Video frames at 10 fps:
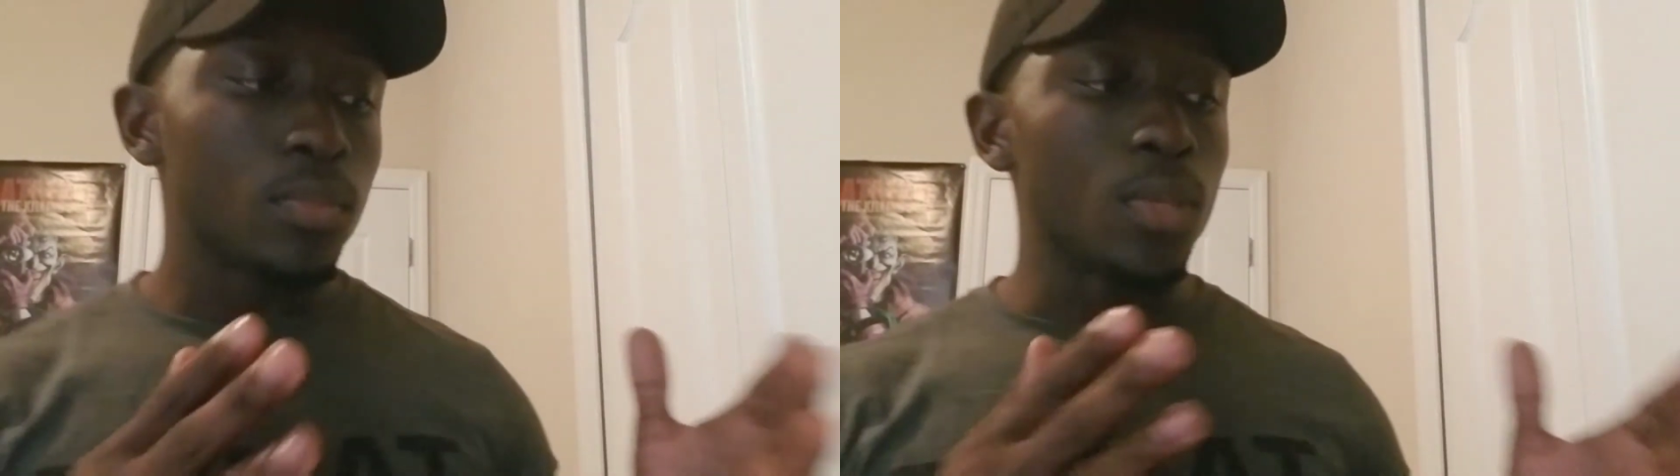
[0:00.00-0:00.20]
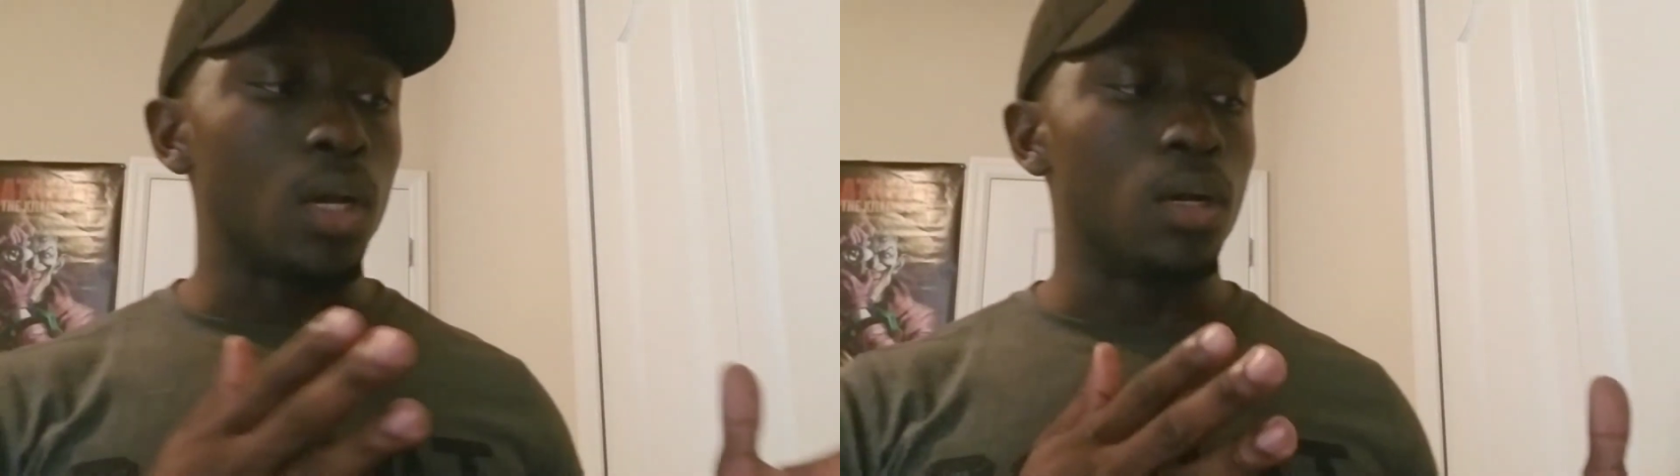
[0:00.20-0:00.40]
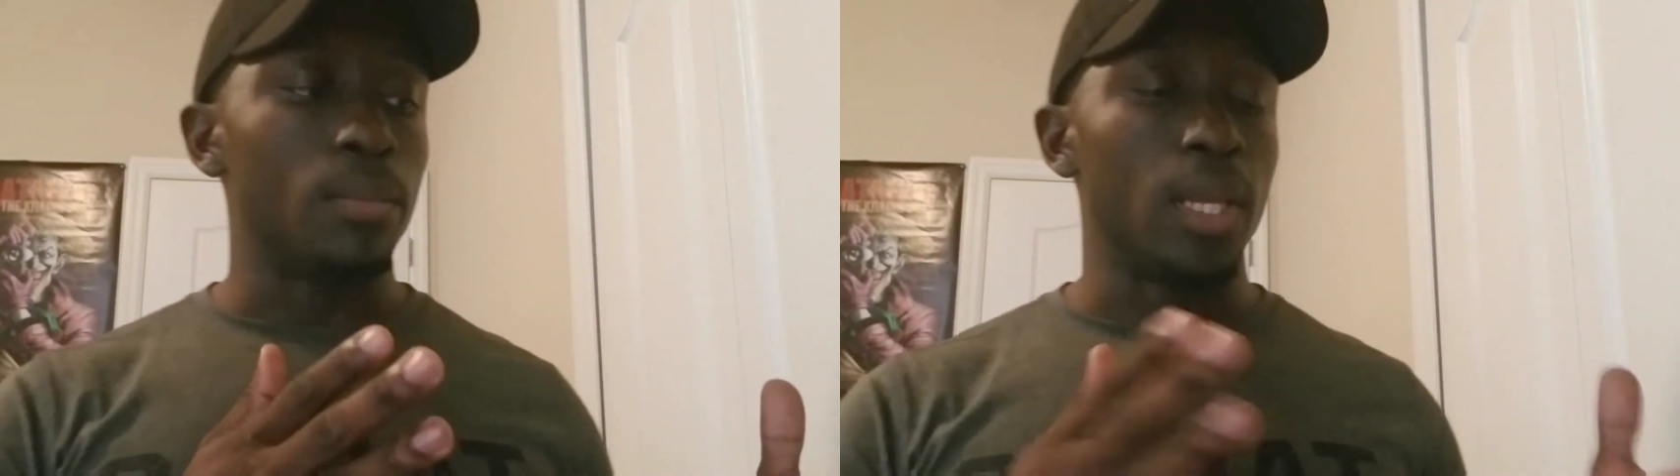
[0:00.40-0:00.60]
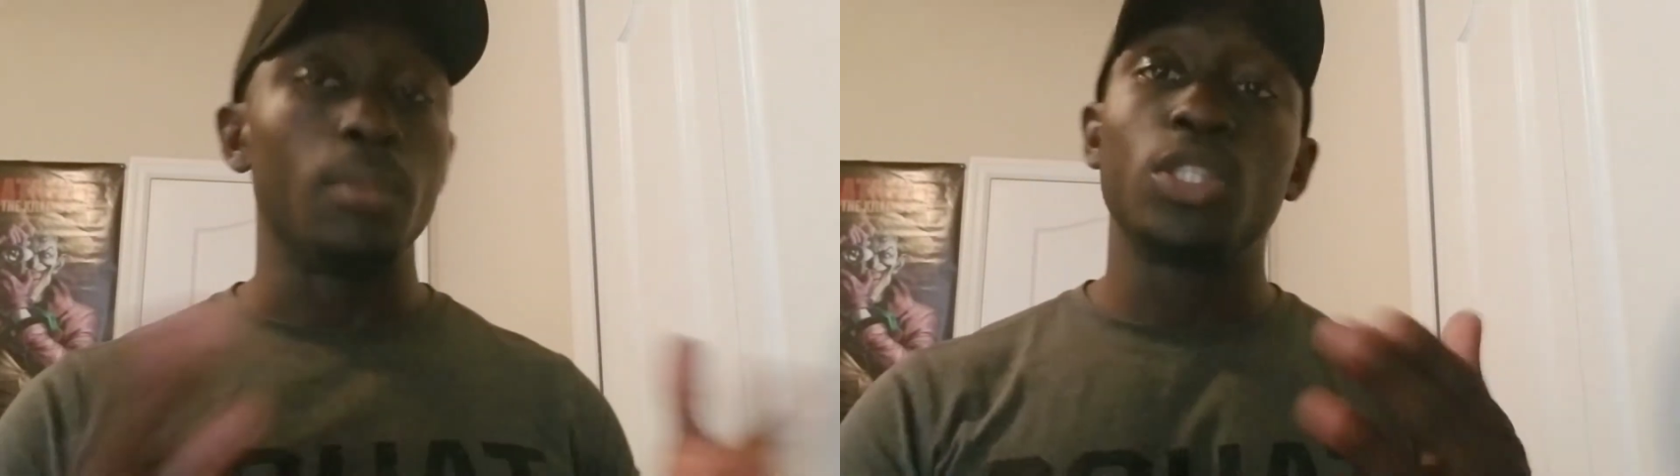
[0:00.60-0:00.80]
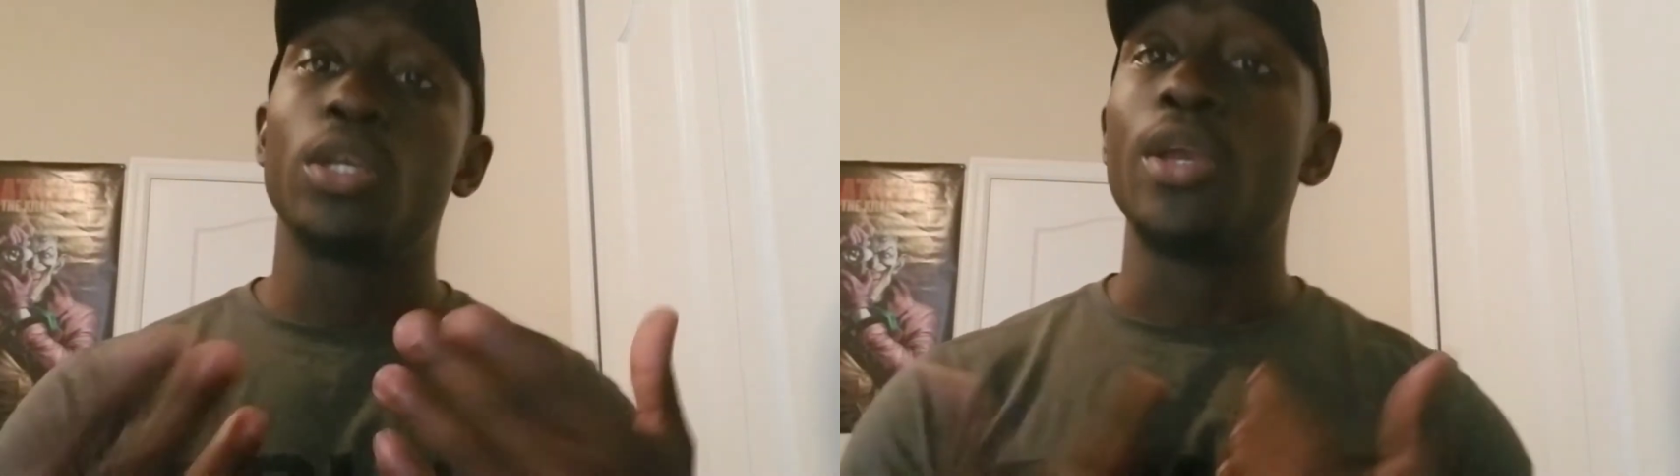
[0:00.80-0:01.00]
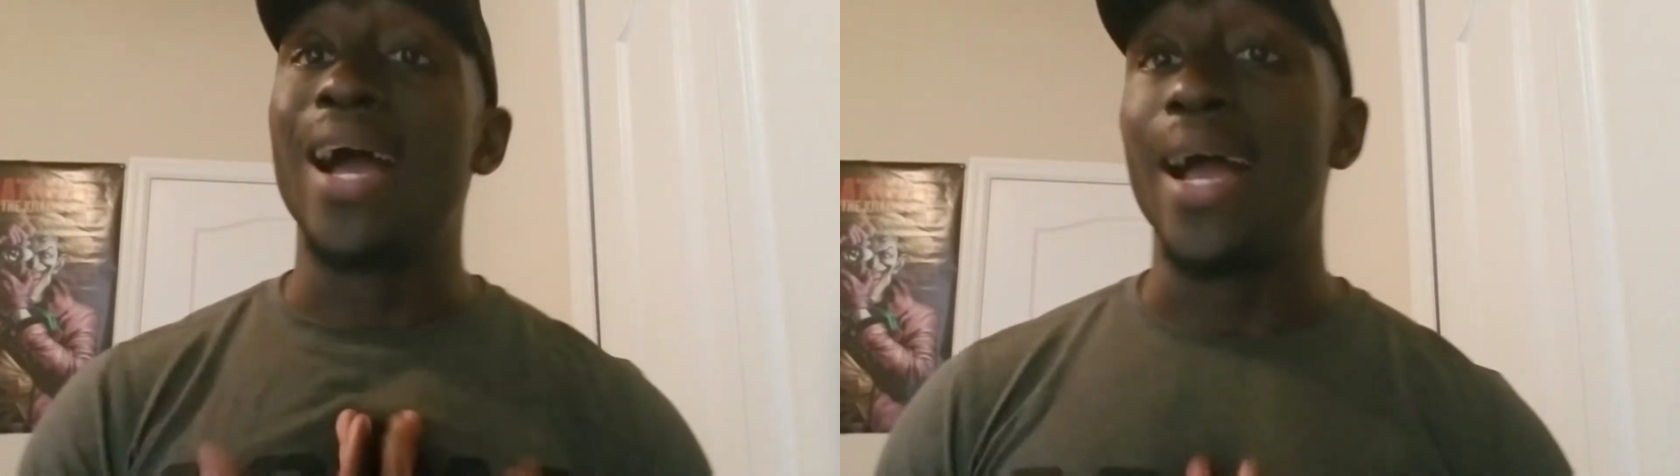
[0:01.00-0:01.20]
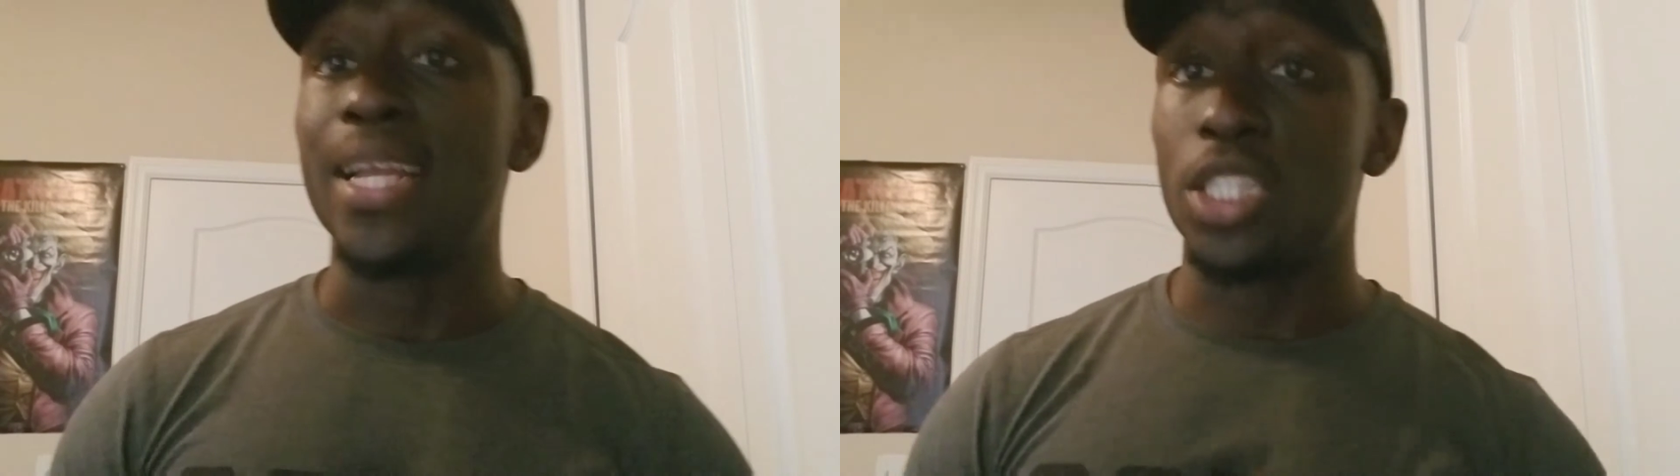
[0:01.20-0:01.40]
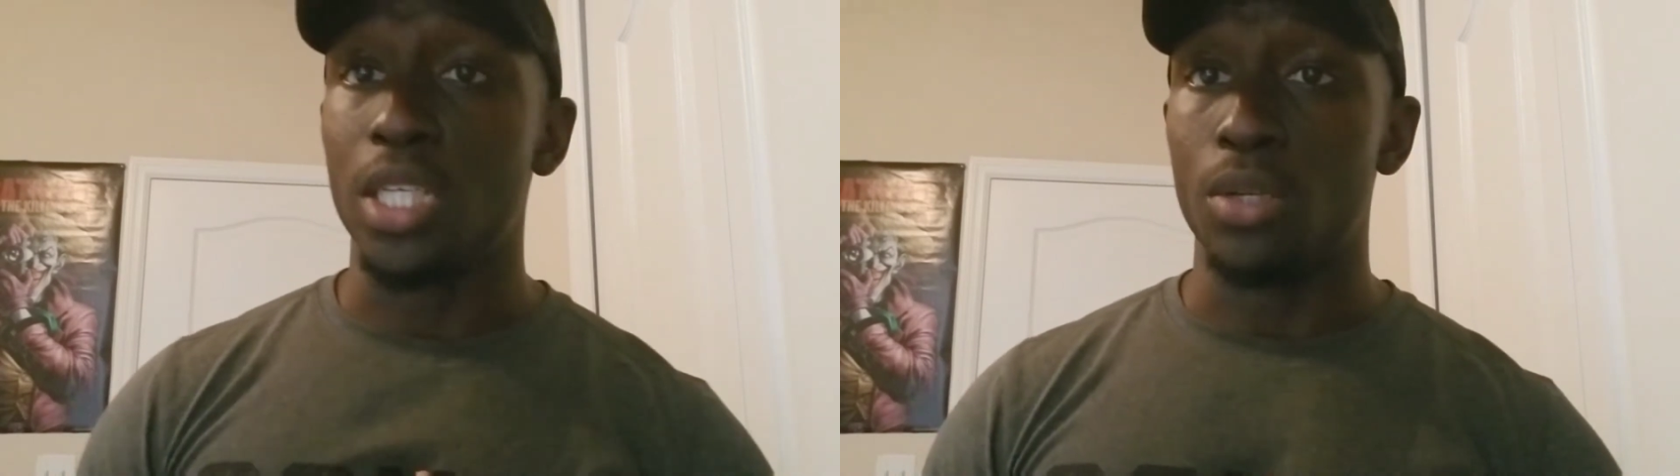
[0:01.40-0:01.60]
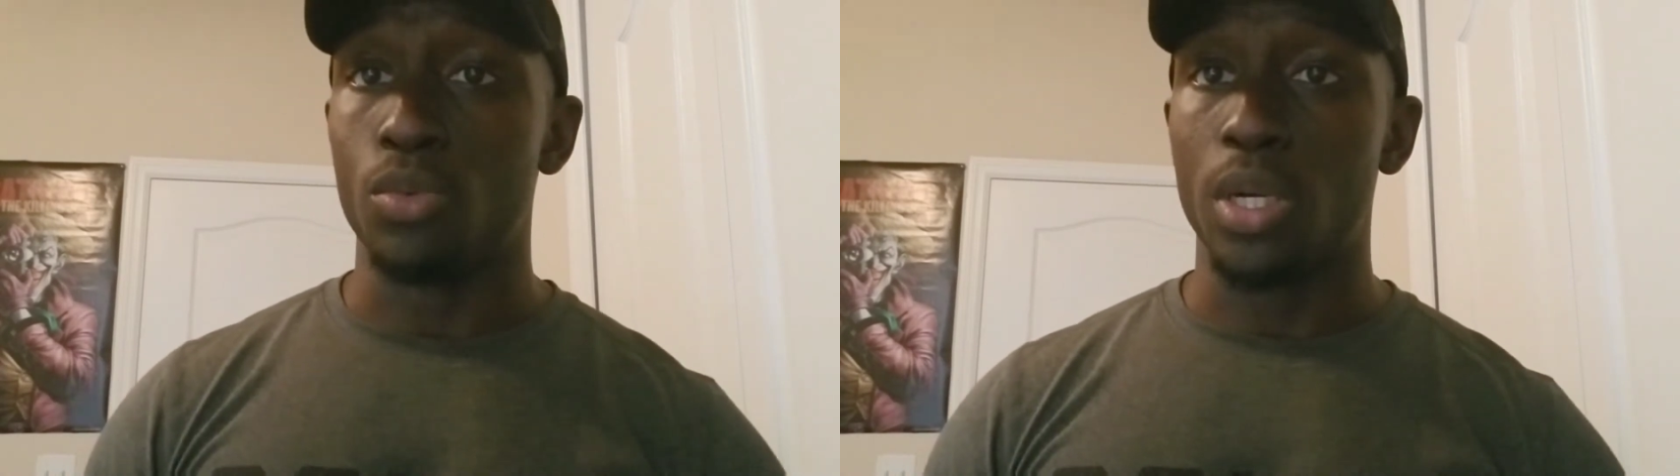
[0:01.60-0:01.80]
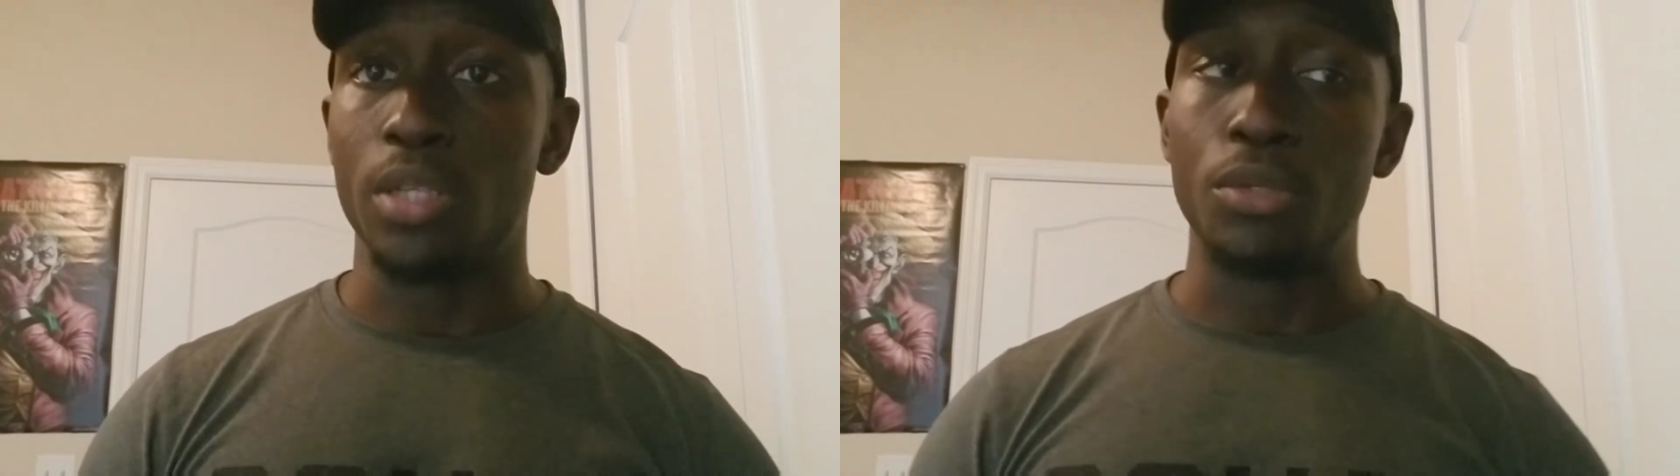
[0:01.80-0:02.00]
And I'm going to show you how I cheat and
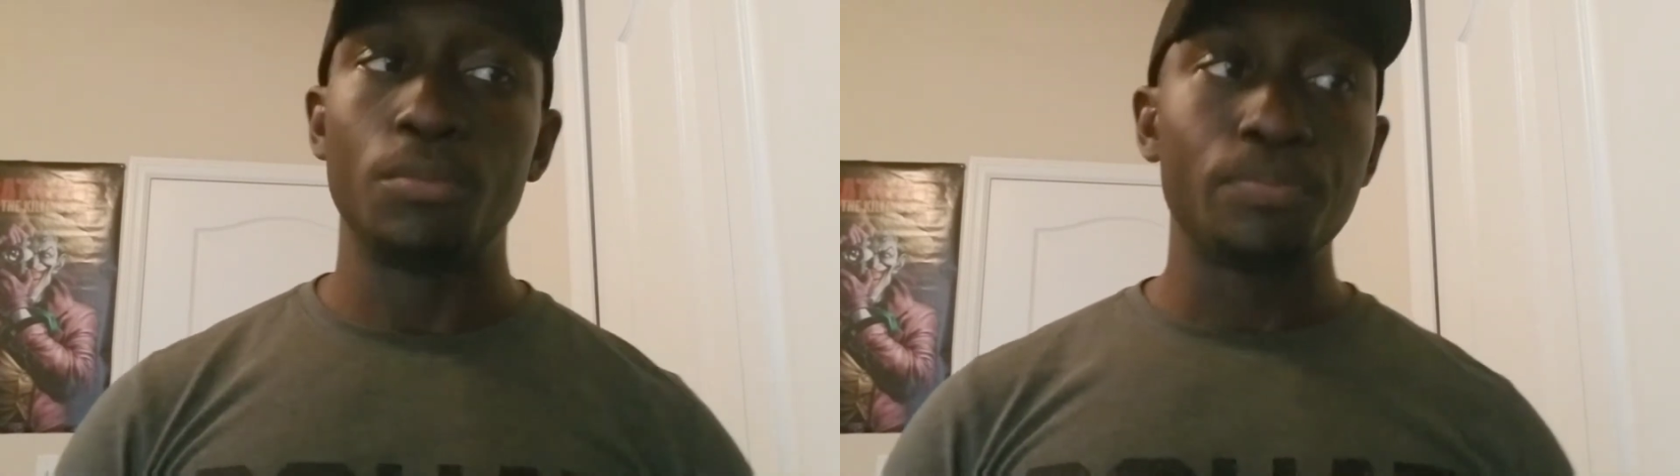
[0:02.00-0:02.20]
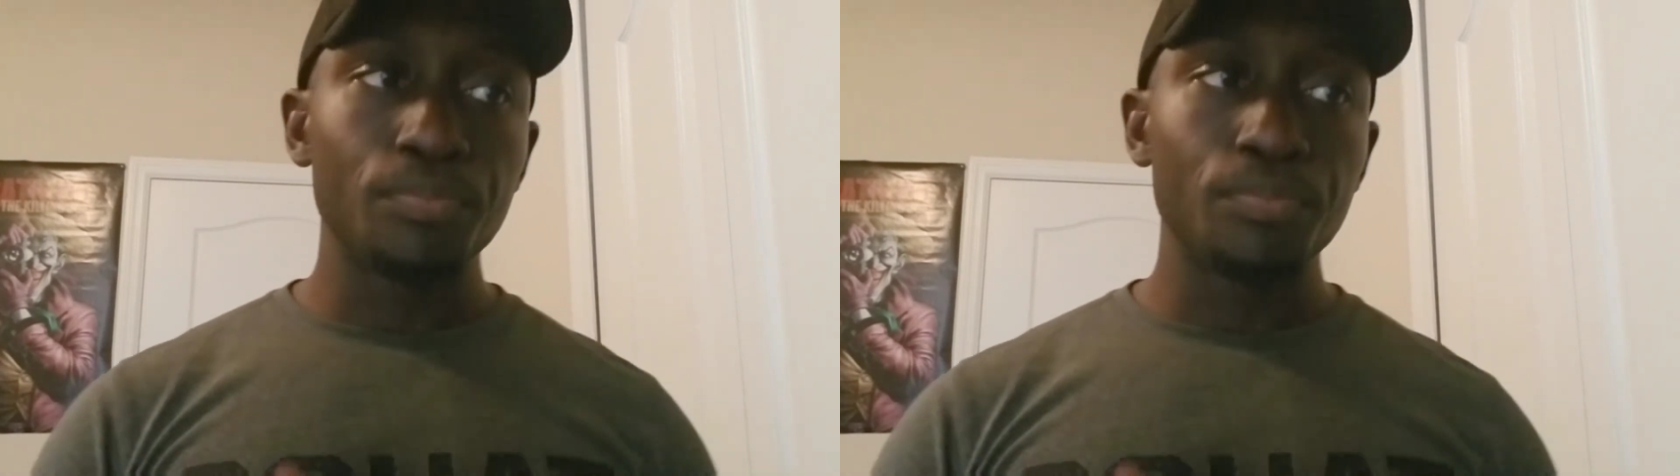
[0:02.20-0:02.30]
what I do.